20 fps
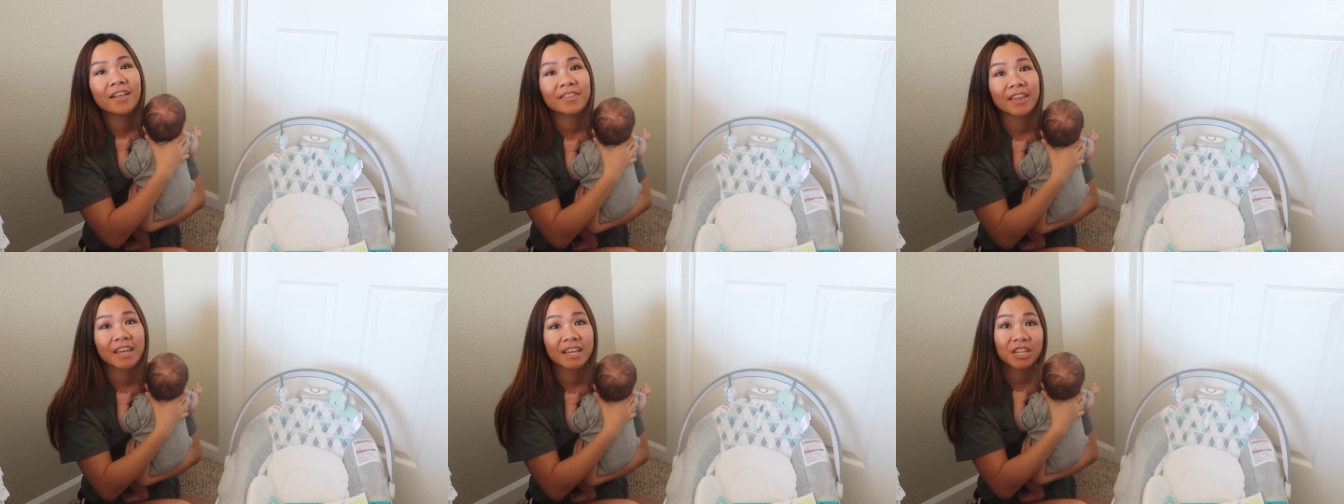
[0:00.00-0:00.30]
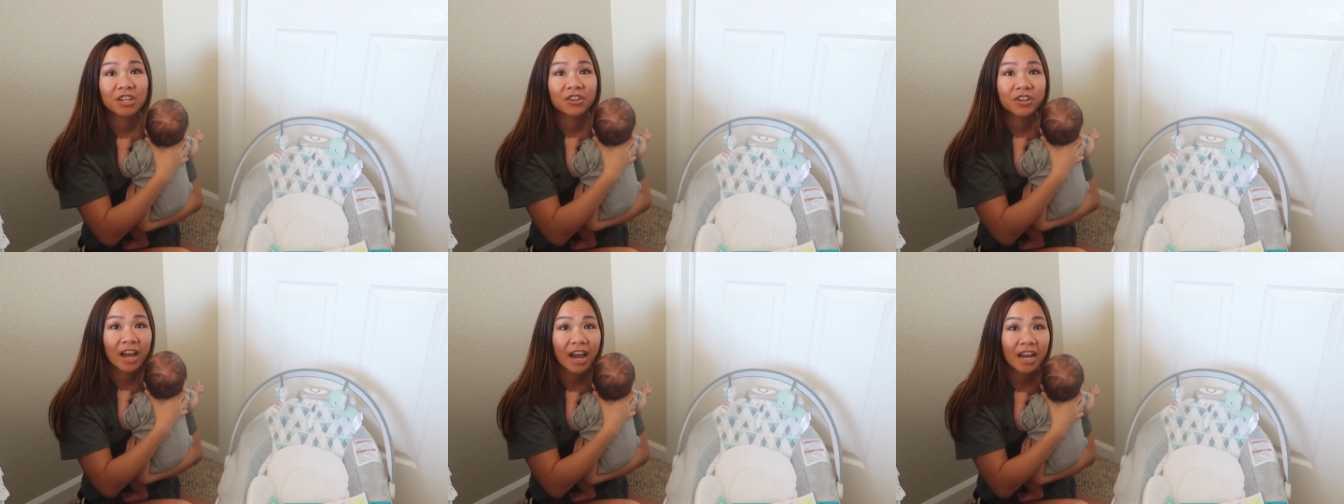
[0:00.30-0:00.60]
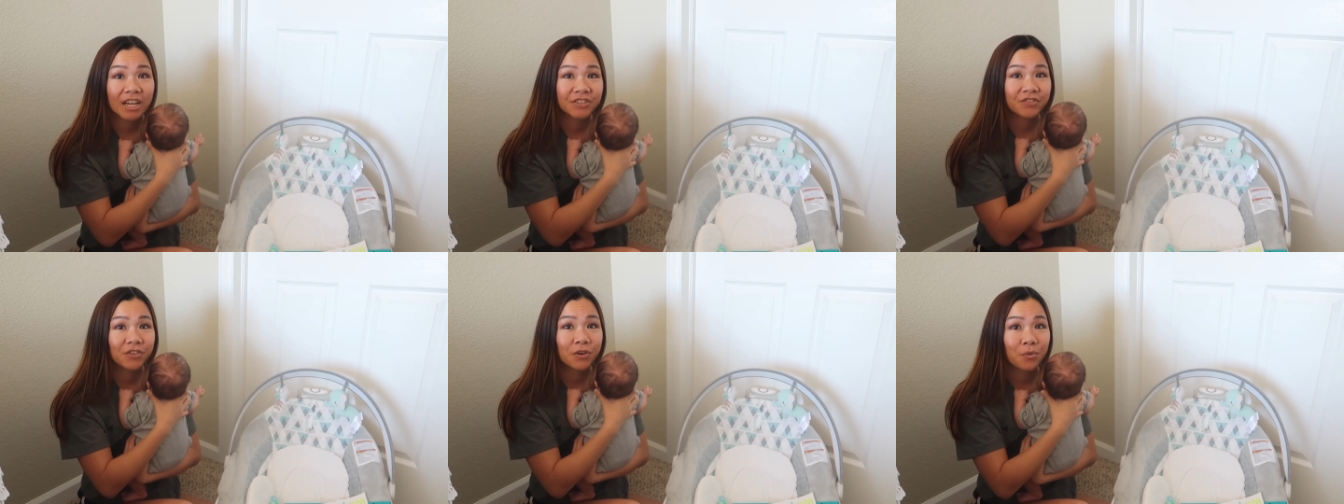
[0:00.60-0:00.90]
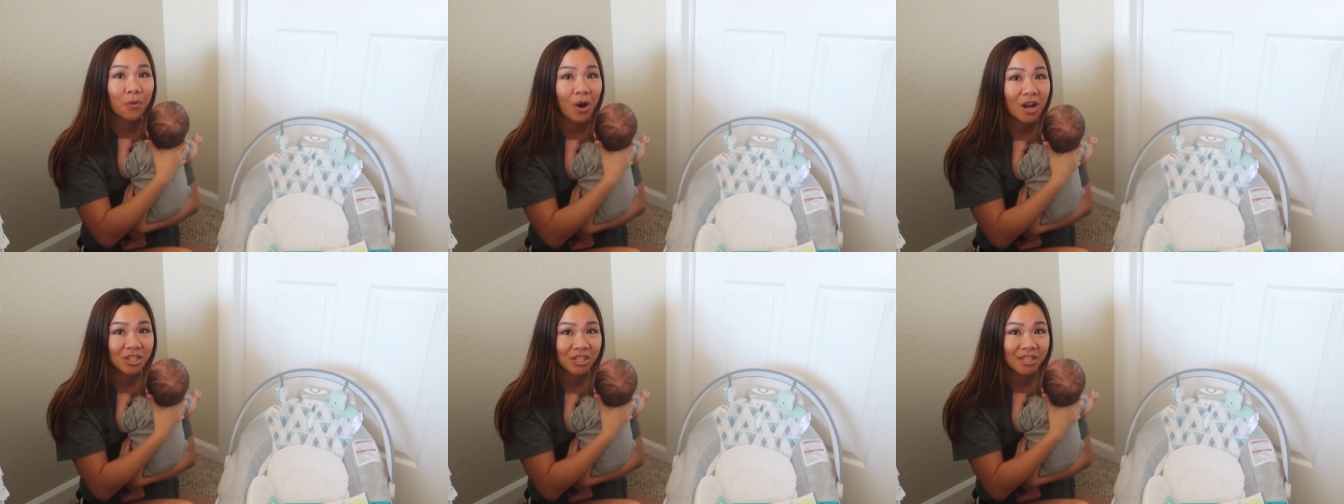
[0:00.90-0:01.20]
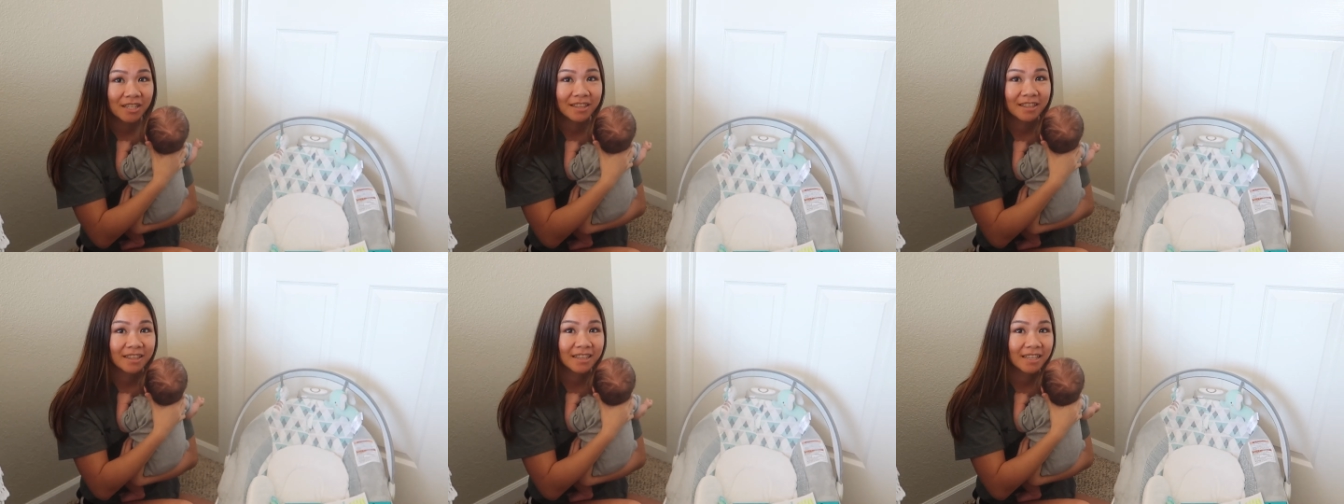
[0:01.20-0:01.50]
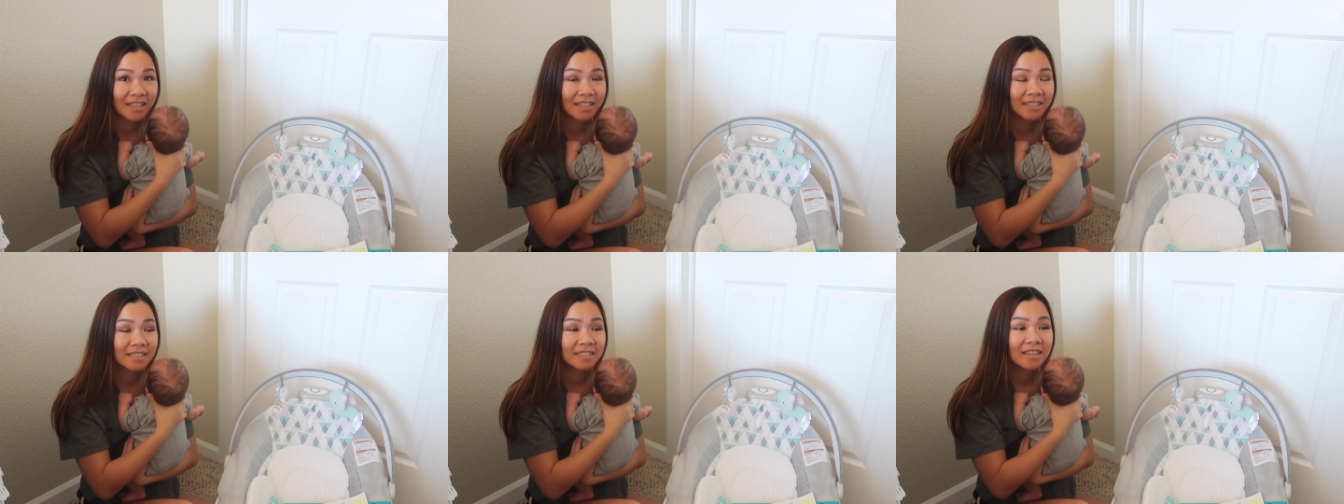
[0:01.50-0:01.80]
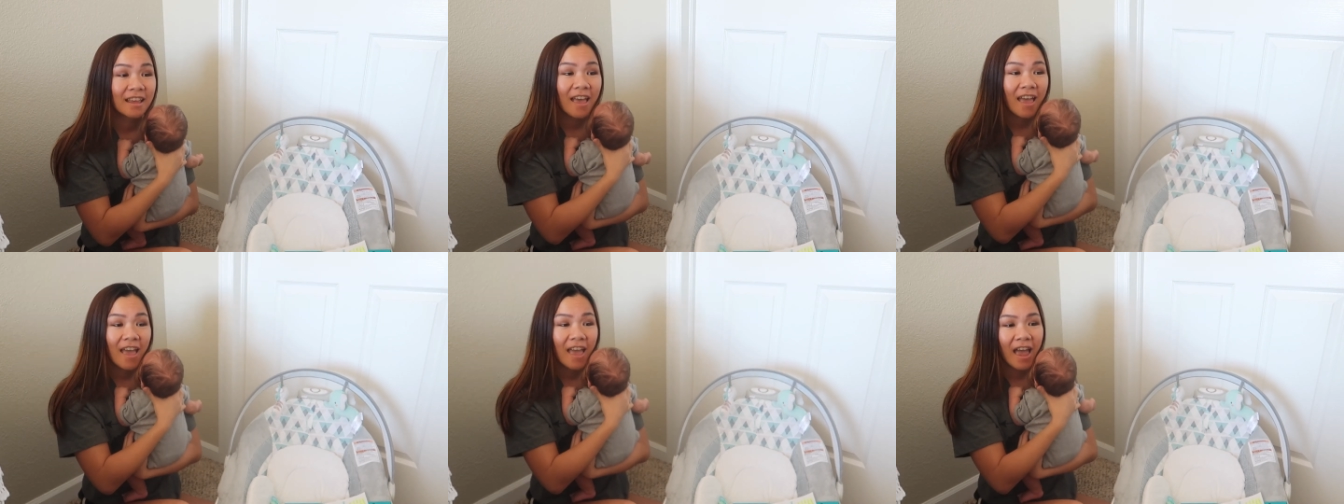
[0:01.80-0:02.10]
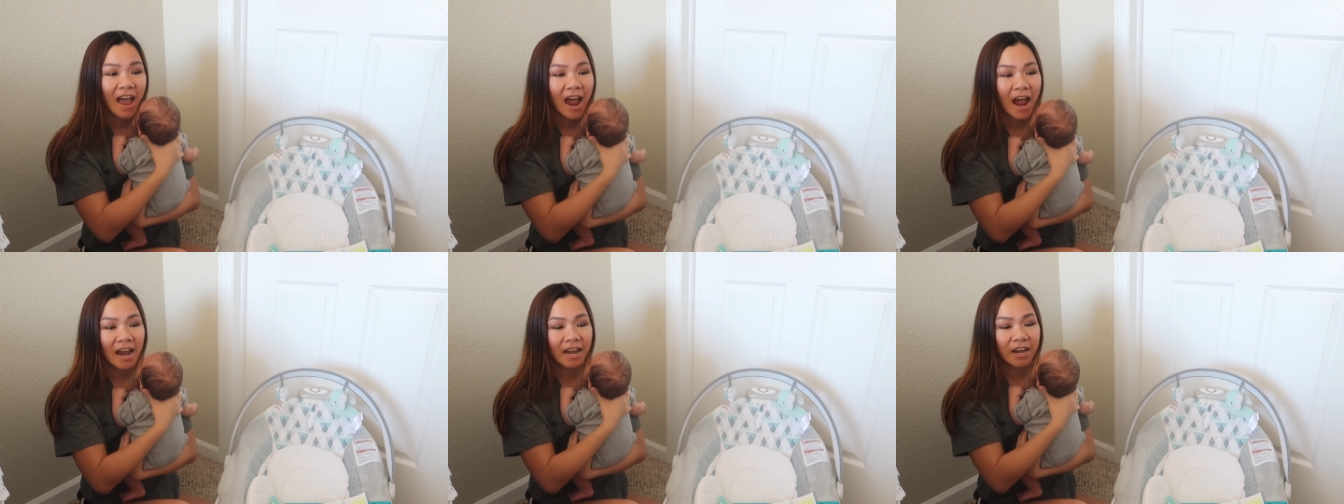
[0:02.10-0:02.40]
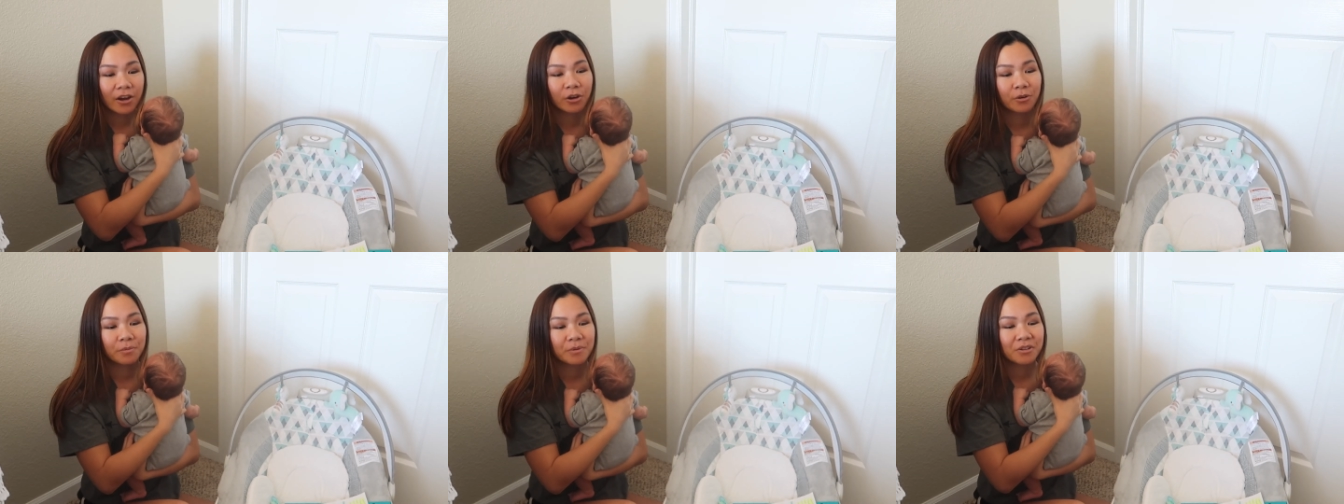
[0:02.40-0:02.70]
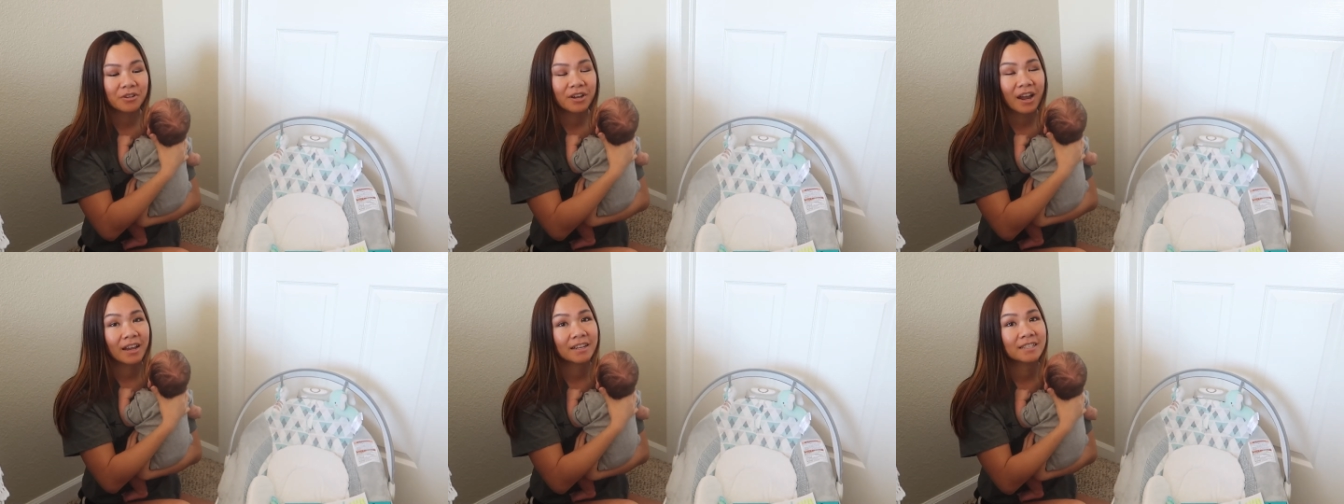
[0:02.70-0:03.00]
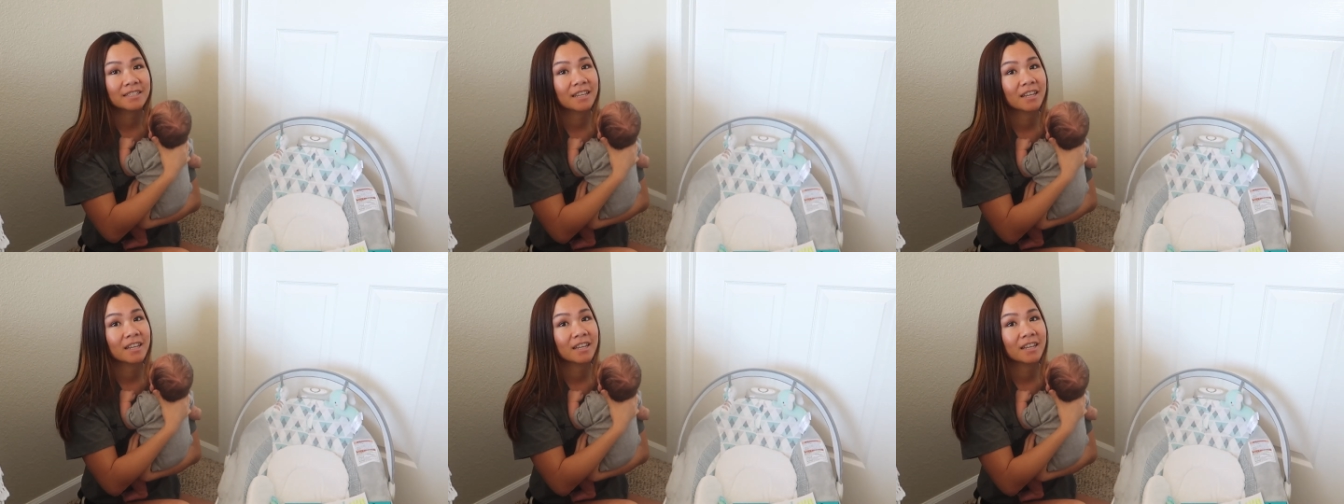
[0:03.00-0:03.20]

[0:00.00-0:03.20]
Thank you guys for watching this. I hope you guys